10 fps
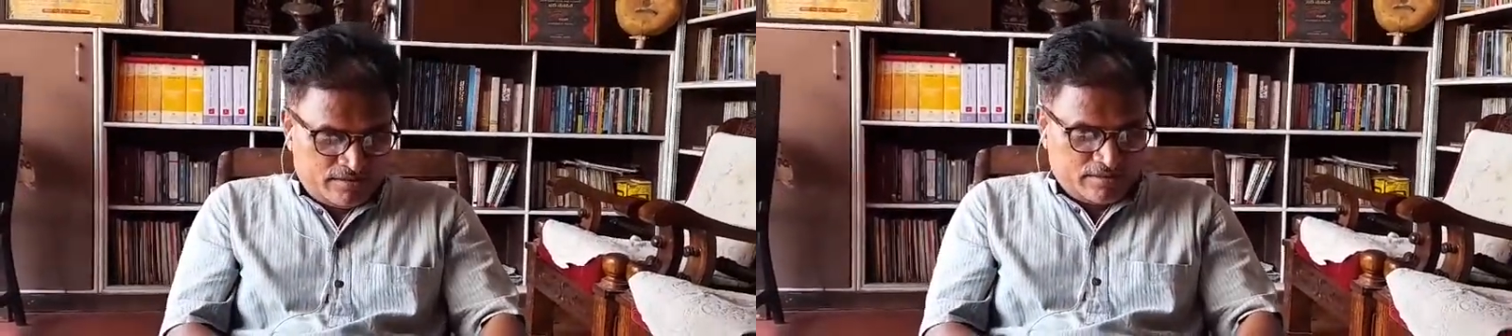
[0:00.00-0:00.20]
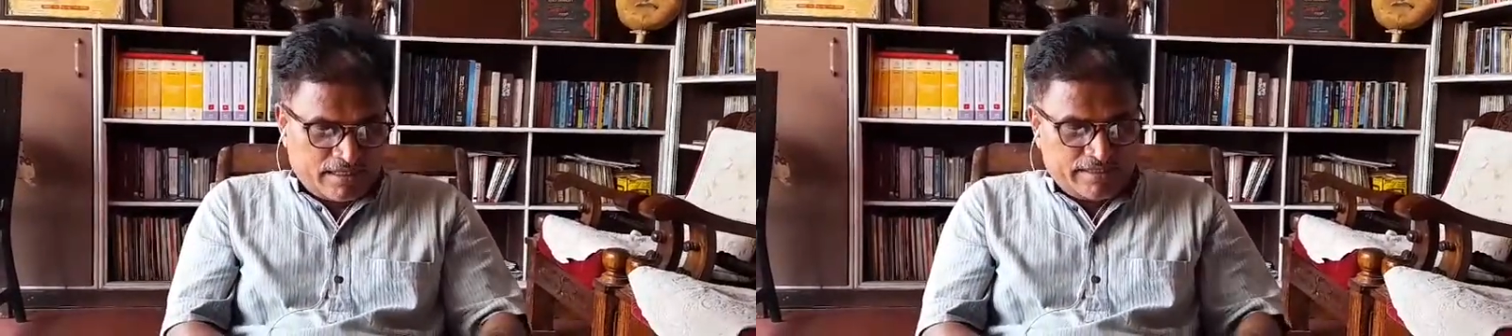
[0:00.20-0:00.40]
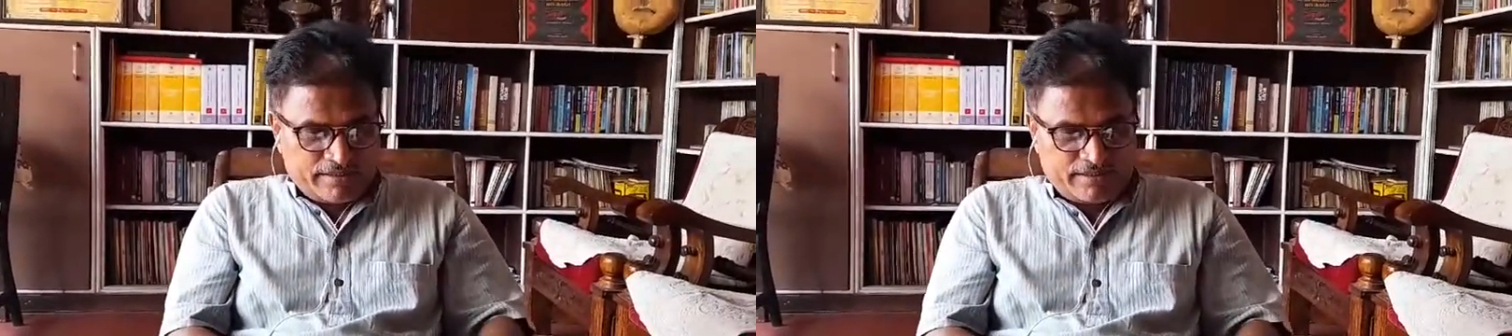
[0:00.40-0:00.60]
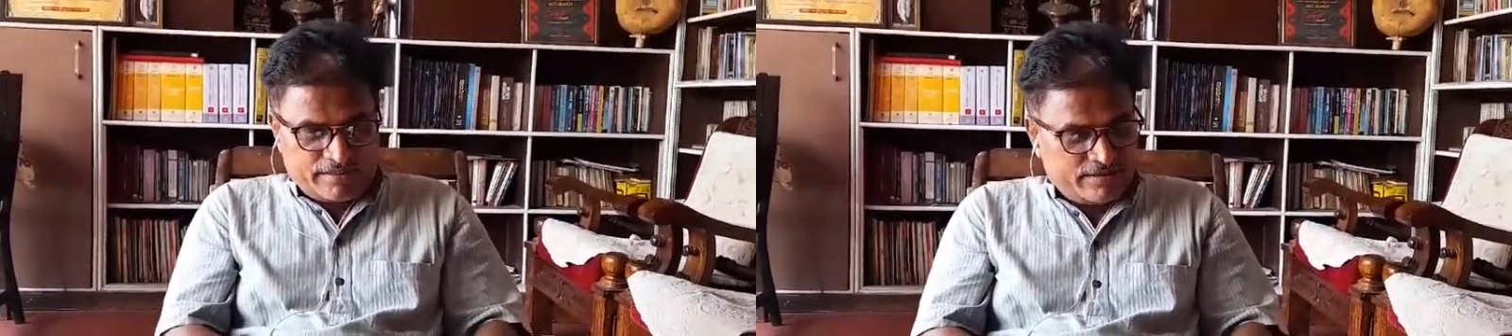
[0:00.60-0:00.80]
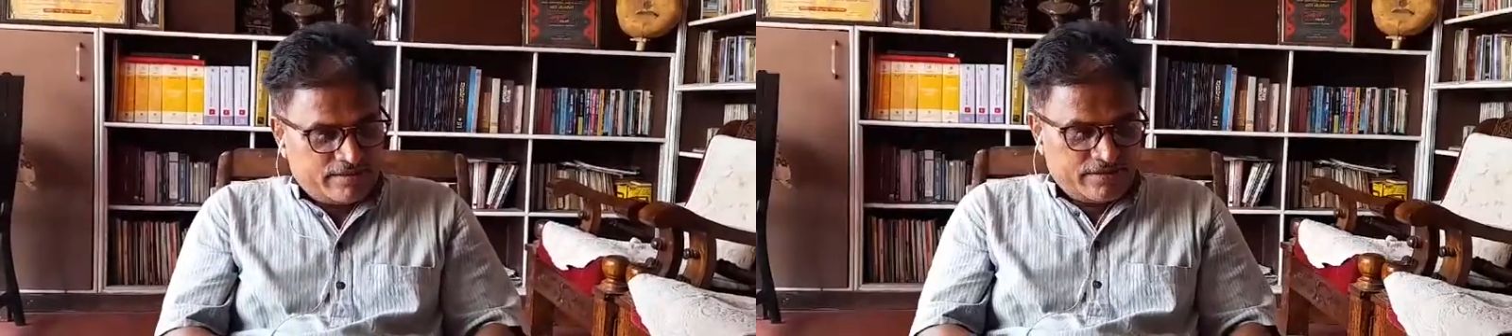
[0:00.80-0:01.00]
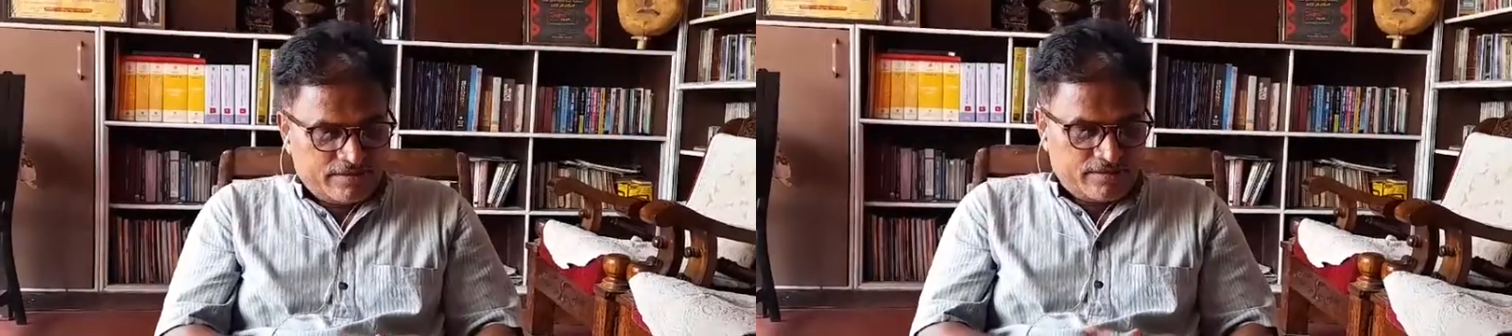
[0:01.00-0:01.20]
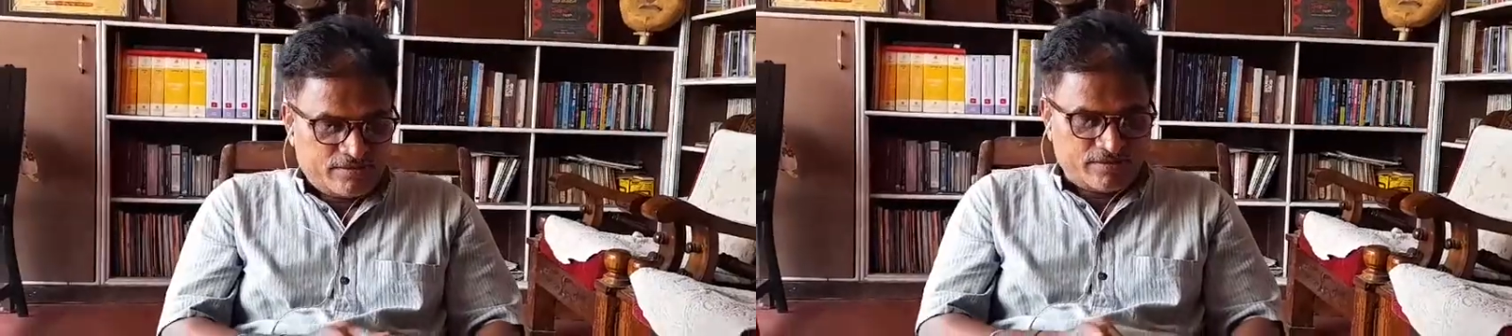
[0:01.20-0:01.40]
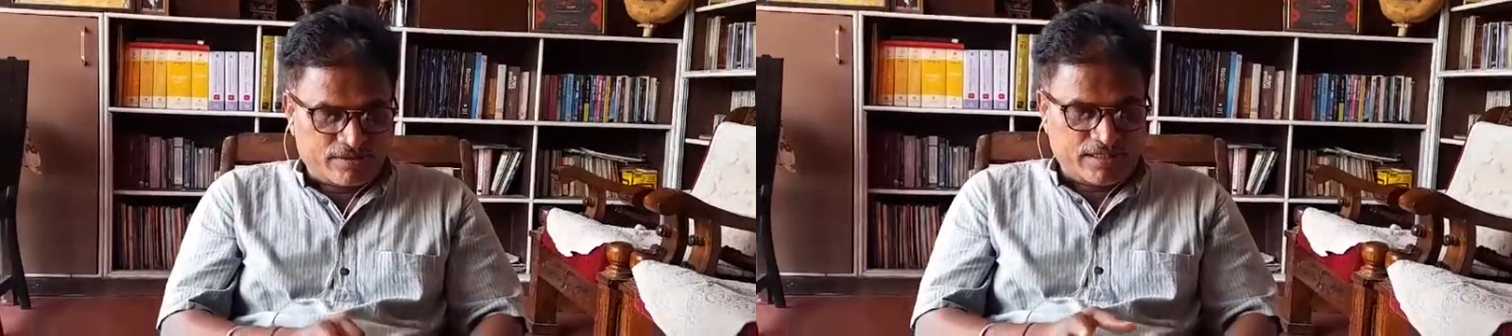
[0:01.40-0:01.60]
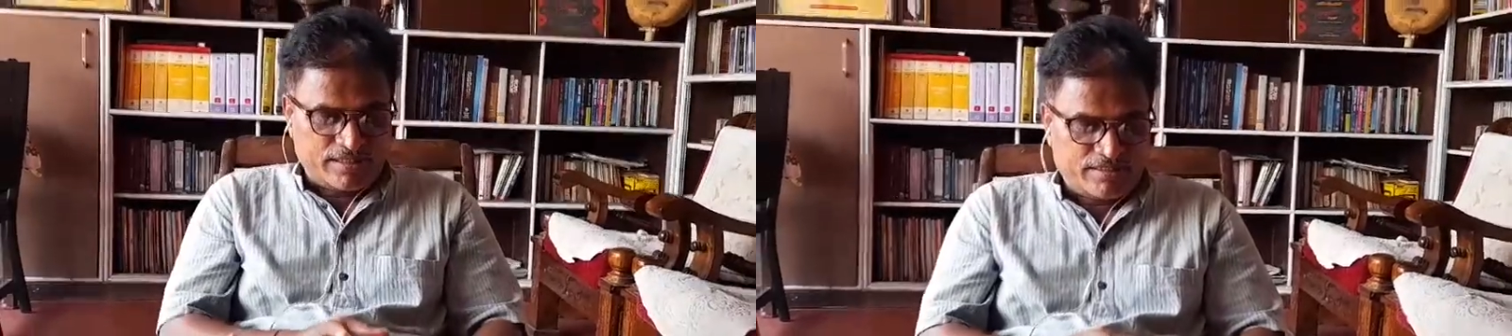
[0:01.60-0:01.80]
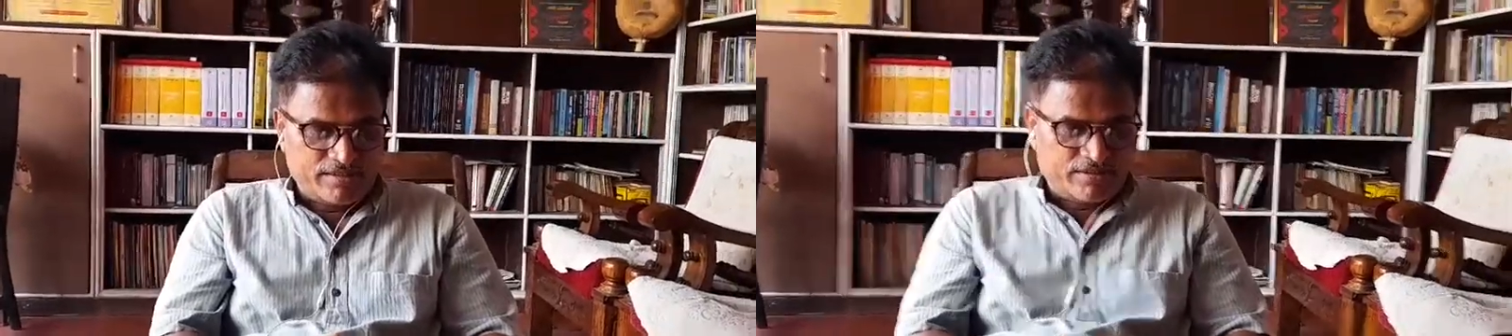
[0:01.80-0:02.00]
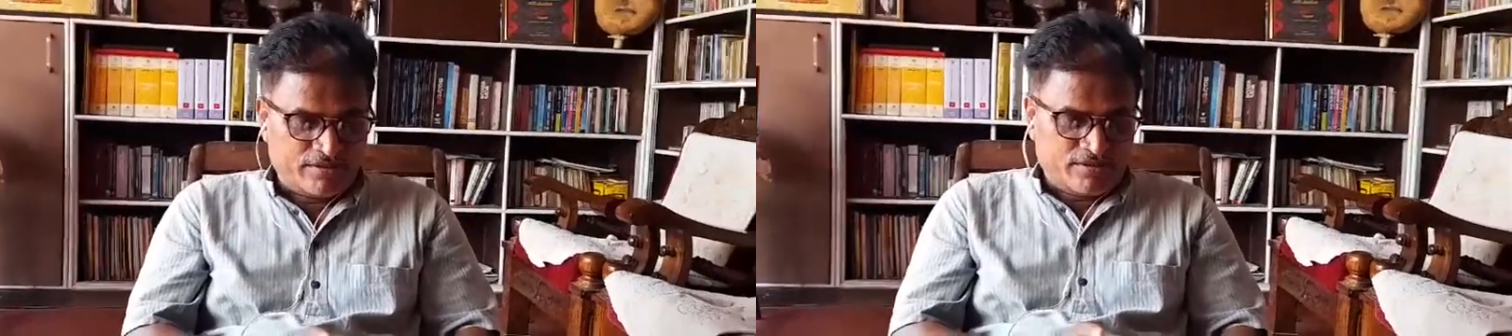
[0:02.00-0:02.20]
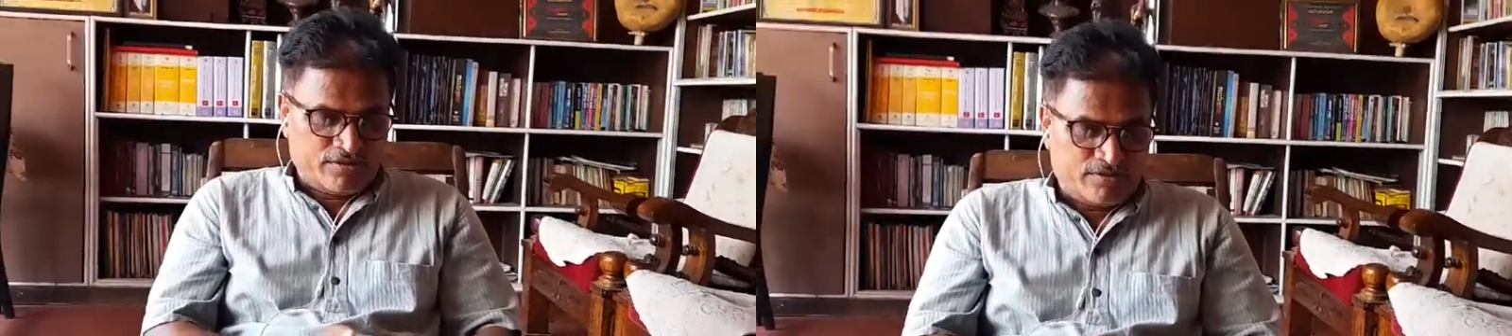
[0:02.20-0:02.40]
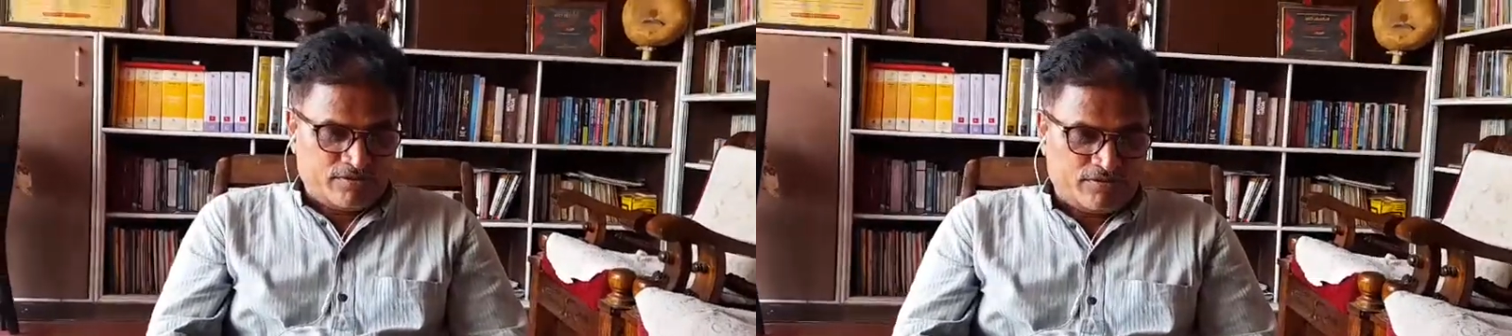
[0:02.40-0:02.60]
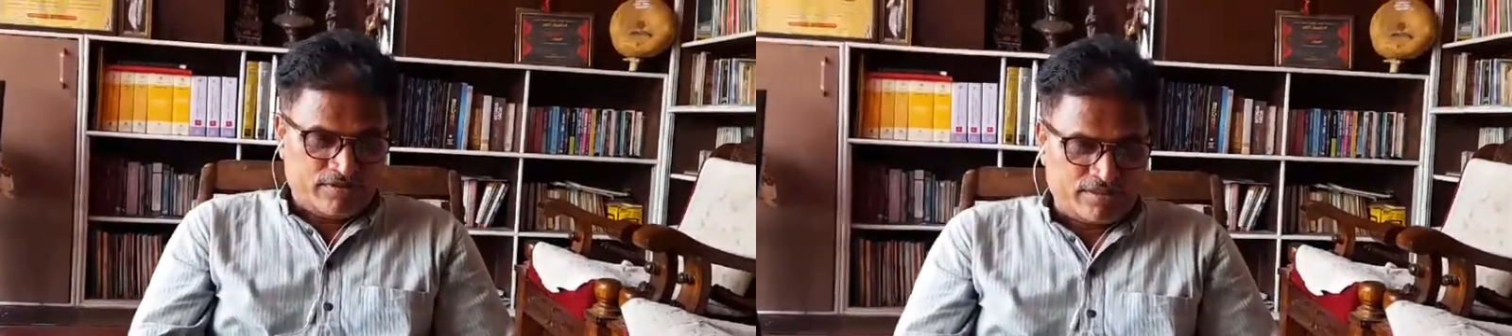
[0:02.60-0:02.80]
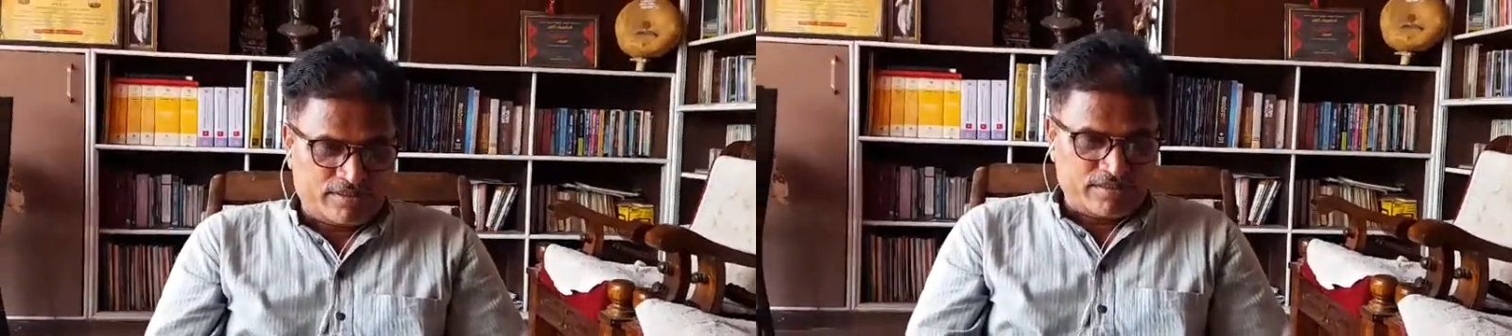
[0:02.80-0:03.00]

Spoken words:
writing, okay, which